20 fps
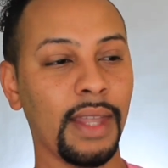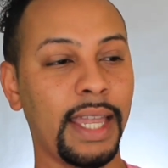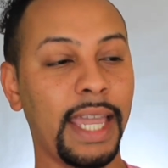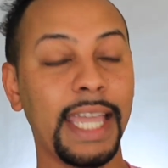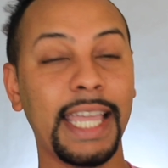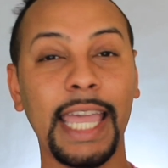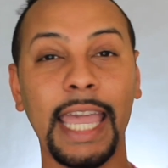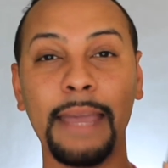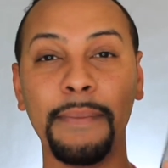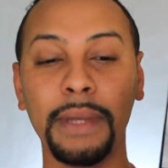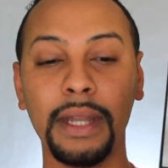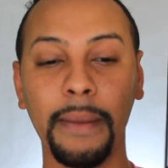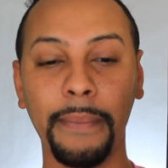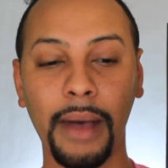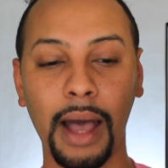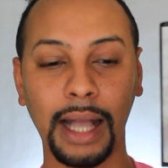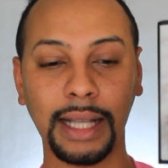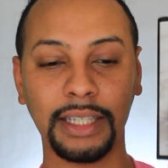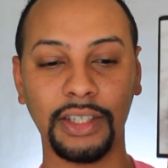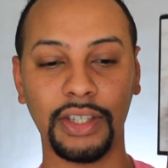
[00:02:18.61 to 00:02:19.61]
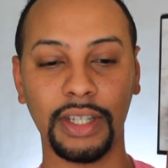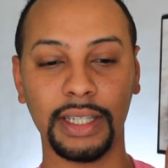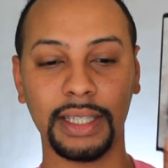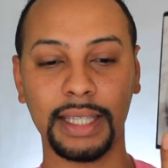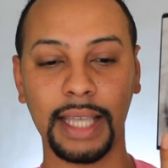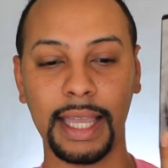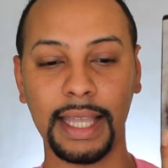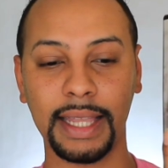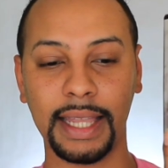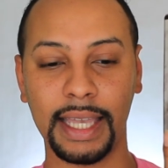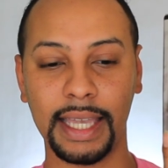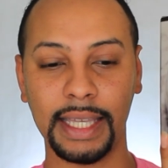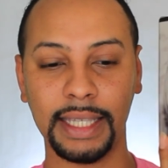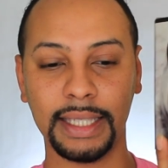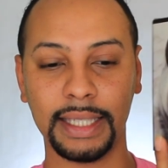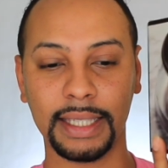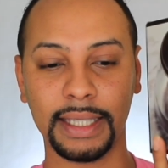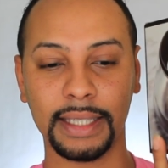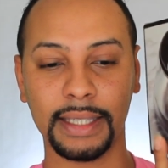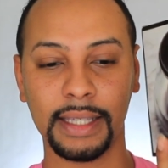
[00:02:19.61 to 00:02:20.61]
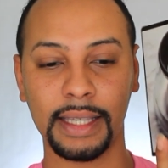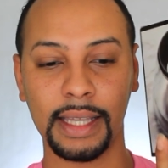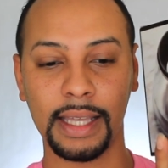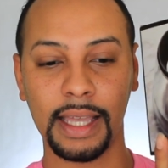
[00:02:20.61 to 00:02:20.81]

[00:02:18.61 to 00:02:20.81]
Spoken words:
It came in a box just like this,